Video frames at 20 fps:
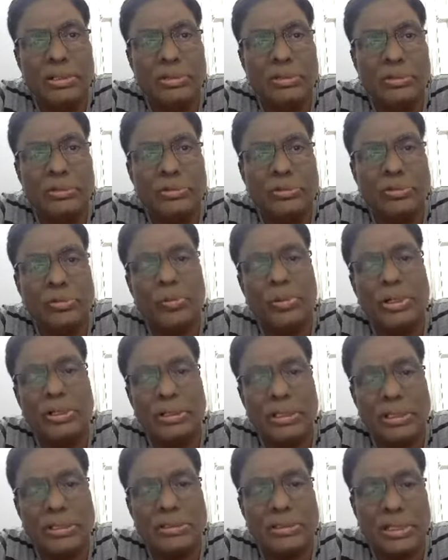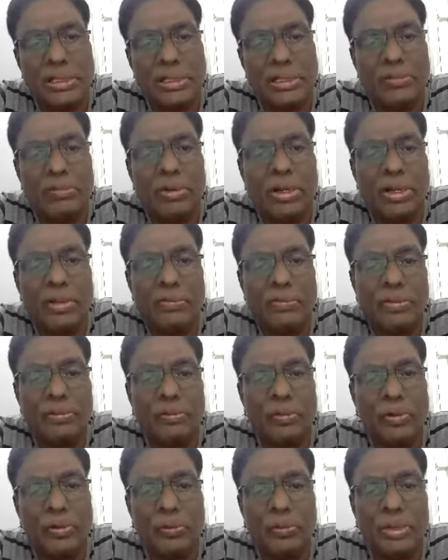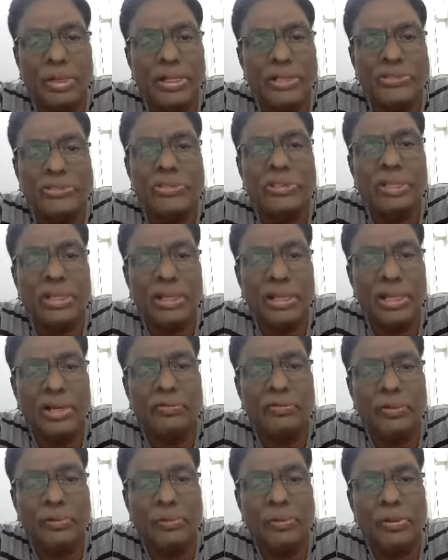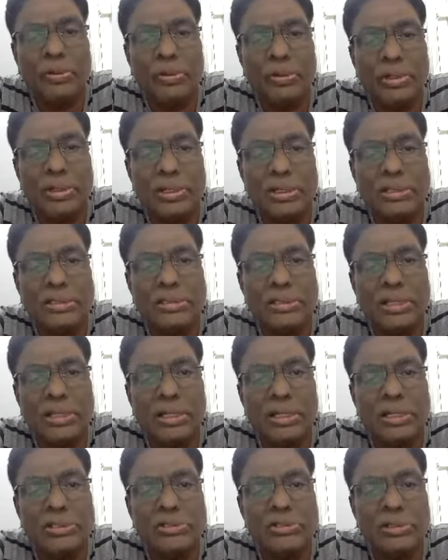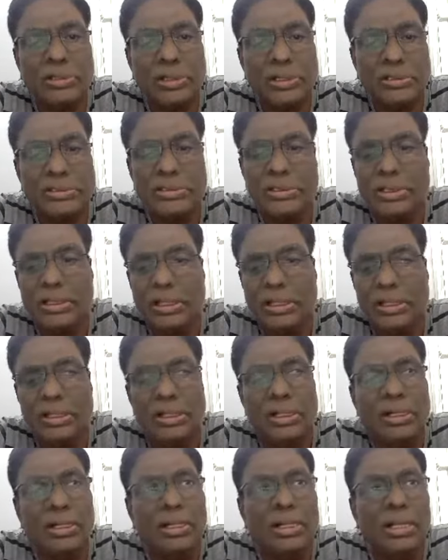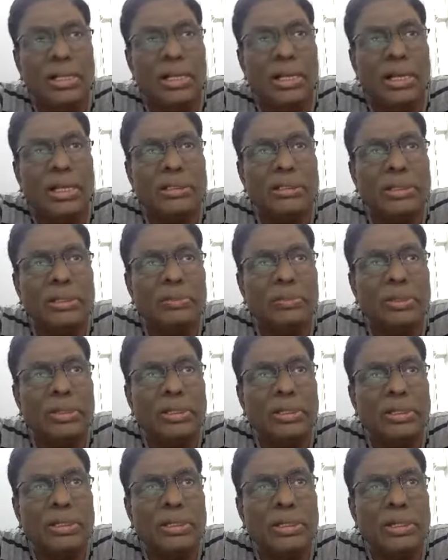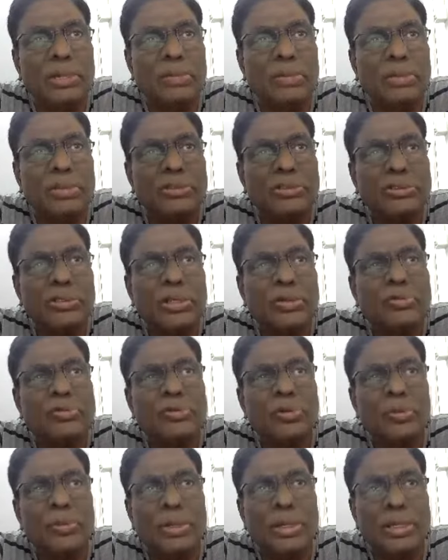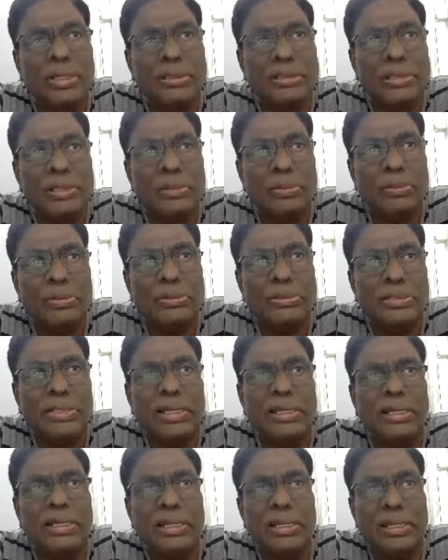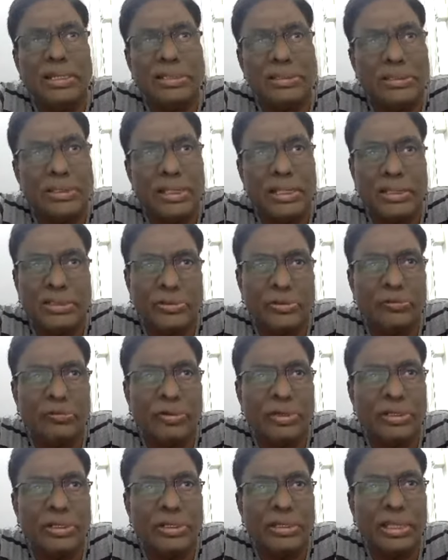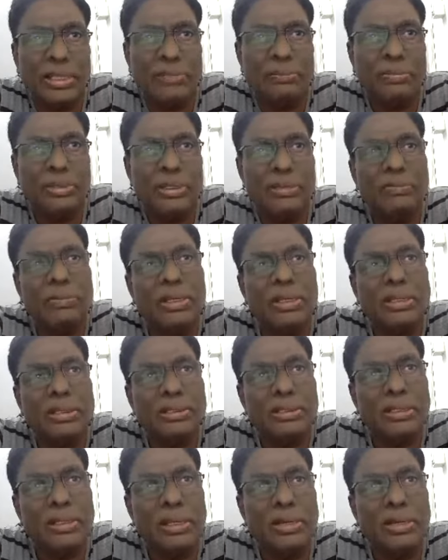so many things are there. One of them could be HDL. Alpha protein is attached to HDL. And then beta globulins, we have so many examples. LDL is there. So for the time being, we can think of